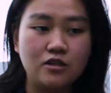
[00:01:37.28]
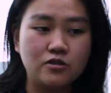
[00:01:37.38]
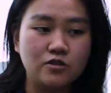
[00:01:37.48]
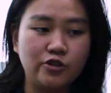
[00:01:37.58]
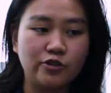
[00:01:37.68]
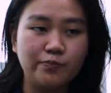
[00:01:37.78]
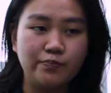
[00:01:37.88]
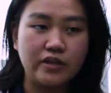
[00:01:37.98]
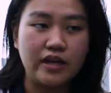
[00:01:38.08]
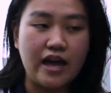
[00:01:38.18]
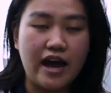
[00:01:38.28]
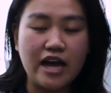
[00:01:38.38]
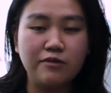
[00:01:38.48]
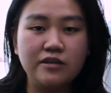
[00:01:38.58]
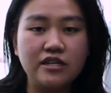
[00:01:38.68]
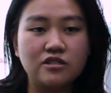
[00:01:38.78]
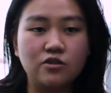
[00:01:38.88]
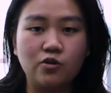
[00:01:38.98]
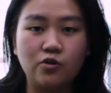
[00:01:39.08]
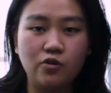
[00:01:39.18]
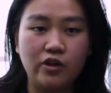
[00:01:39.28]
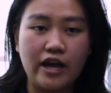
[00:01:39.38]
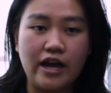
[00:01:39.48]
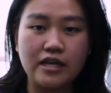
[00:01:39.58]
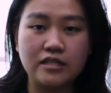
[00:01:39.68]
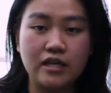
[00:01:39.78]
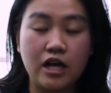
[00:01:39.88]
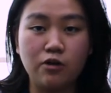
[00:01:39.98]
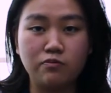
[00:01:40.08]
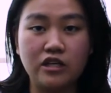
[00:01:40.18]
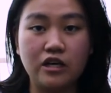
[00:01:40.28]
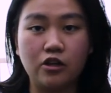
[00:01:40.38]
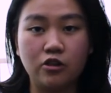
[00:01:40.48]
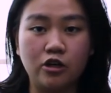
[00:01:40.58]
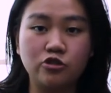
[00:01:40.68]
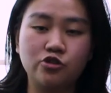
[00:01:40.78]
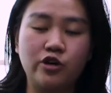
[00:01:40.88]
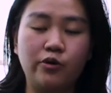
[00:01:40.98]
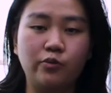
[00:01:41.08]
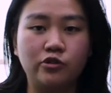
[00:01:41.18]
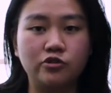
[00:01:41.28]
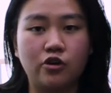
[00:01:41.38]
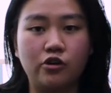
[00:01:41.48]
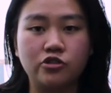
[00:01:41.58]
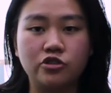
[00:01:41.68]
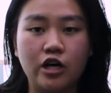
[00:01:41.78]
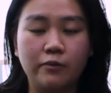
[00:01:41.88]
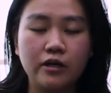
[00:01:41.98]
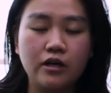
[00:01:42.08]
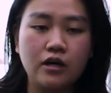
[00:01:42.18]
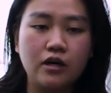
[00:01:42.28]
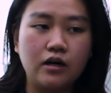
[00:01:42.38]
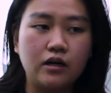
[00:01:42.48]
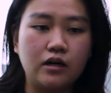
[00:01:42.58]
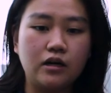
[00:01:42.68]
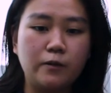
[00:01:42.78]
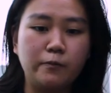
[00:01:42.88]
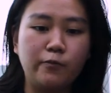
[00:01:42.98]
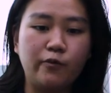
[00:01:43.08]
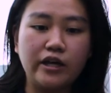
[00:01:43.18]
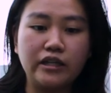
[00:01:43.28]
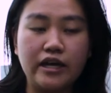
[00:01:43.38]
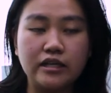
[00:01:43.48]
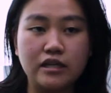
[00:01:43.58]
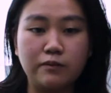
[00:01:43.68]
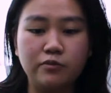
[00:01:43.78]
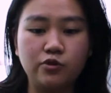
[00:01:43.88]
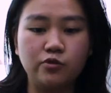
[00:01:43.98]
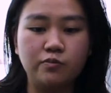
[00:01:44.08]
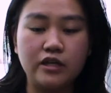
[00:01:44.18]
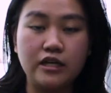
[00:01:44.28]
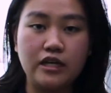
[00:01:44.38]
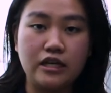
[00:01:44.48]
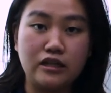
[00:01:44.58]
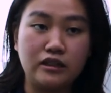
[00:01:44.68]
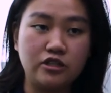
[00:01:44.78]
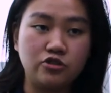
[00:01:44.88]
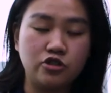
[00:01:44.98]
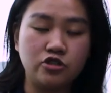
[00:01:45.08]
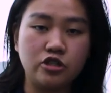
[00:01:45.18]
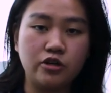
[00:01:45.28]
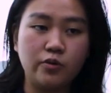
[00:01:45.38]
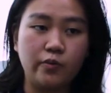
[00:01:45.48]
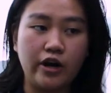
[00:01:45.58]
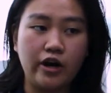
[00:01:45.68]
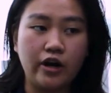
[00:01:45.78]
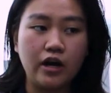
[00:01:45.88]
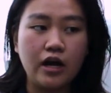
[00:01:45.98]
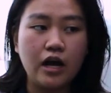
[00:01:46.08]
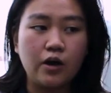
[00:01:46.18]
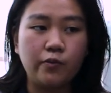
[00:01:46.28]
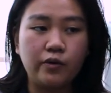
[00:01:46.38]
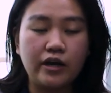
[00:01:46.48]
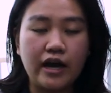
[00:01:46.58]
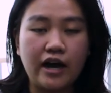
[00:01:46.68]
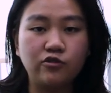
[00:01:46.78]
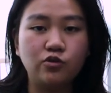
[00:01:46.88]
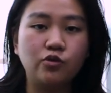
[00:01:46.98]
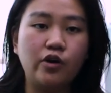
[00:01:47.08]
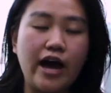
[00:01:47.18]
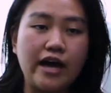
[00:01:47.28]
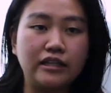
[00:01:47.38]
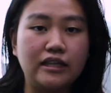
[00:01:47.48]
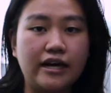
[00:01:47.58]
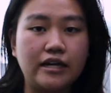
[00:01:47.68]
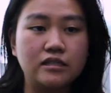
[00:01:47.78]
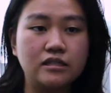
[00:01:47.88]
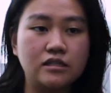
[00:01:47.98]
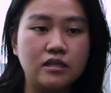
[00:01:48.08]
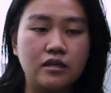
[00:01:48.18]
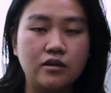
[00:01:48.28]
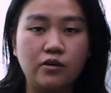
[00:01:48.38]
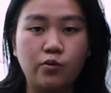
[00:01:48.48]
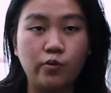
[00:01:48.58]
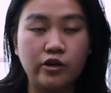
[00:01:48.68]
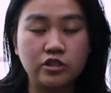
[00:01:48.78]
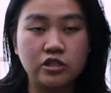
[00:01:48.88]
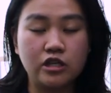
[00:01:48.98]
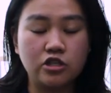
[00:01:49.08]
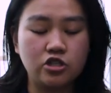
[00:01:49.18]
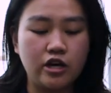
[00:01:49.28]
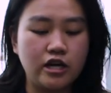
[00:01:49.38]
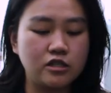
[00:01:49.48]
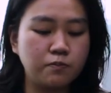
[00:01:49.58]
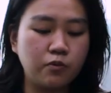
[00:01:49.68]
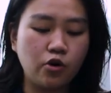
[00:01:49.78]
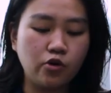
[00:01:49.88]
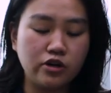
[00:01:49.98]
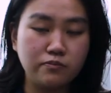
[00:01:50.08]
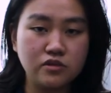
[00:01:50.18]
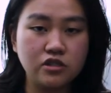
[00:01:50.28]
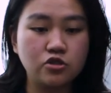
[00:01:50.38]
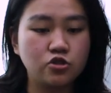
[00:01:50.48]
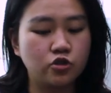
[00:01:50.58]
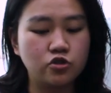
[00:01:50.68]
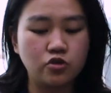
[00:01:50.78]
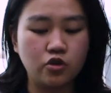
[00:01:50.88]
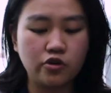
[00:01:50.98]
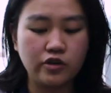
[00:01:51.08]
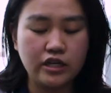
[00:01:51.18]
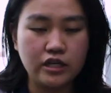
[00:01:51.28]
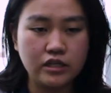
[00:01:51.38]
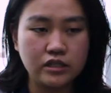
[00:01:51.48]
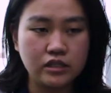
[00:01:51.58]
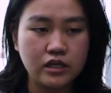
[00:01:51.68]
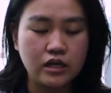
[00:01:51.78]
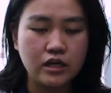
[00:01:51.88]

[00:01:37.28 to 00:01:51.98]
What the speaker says: So IB as a whole has helped me a lot throughout World Scholars Cup. One example would be in literature, where we have to analyze works such as poems, short stories,